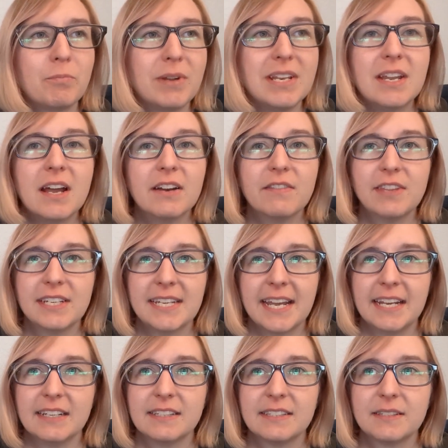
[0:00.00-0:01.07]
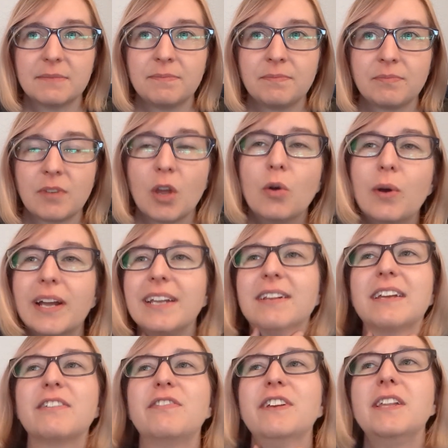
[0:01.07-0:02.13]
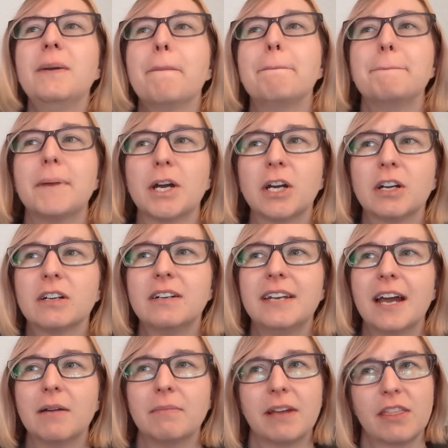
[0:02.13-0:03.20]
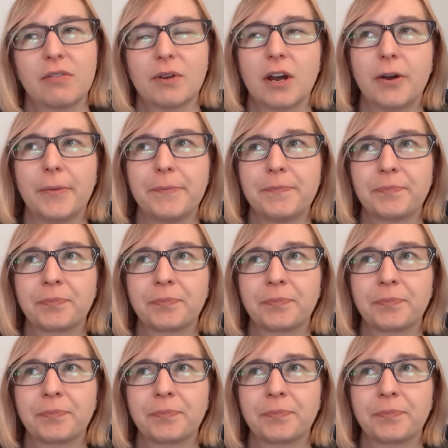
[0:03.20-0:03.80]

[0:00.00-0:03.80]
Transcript: but none of the taste. Oh, I can like feel it burn down my throat.